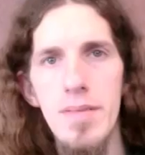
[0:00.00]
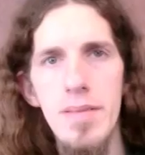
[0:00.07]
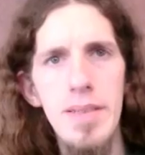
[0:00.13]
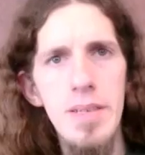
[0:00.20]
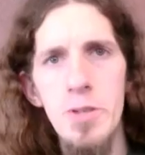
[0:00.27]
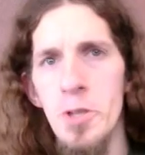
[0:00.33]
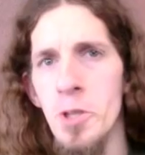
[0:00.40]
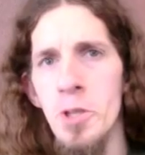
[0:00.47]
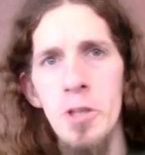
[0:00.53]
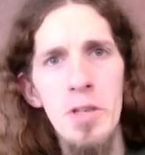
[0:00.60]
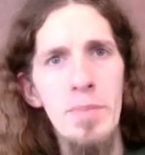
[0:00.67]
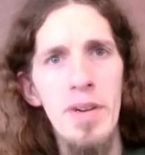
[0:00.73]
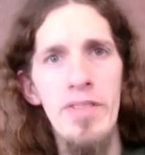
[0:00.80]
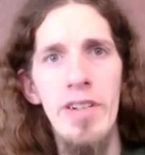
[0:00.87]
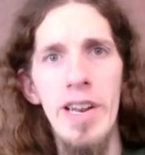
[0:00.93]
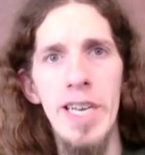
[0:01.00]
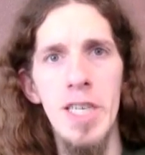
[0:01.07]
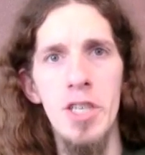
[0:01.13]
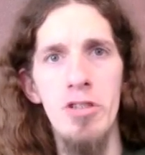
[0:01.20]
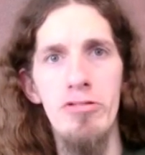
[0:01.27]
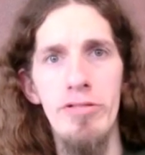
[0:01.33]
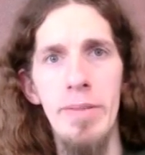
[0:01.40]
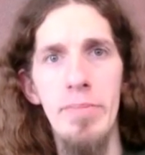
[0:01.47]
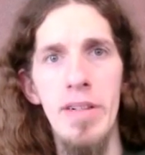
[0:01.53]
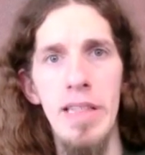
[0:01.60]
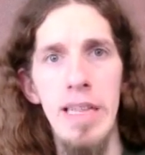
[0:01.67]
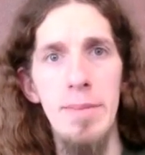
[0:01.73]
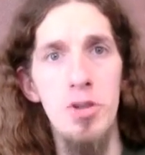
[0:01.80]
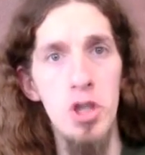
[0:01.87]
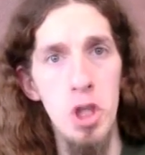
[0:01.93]
Well, she shouldn't be running a strip
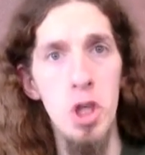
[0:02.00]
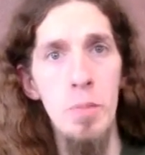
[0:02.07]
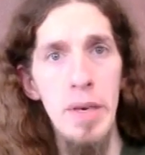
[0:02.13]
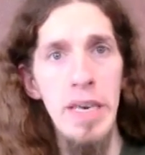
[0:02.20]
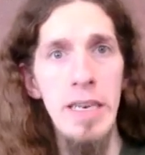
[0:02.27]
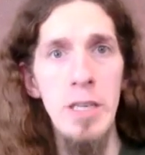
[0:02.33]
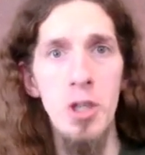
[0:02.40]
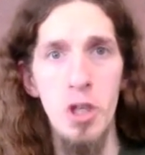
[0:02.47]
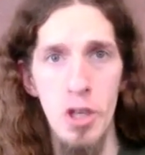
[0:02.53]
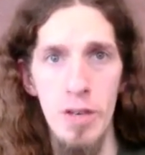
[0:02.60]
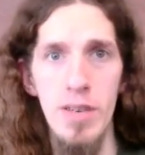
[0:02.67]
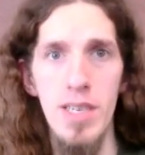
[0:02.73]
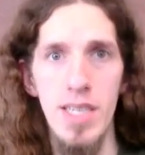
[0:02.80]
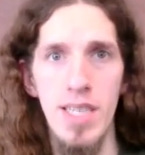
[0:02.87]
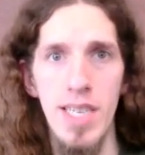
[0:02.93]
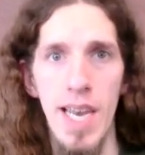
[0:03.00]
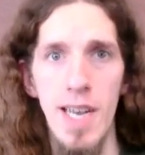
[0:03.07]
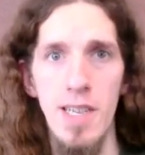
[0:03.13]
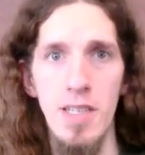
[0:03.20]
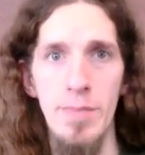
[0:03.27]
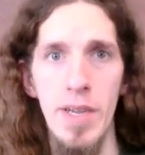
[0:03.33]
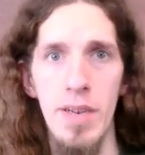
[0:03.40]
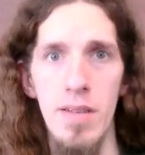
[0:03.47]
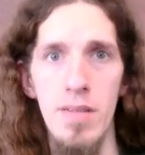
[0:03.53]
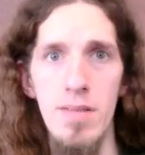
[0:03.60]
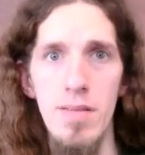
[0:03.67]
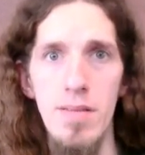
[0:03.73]
club, she should be an insurance salesman.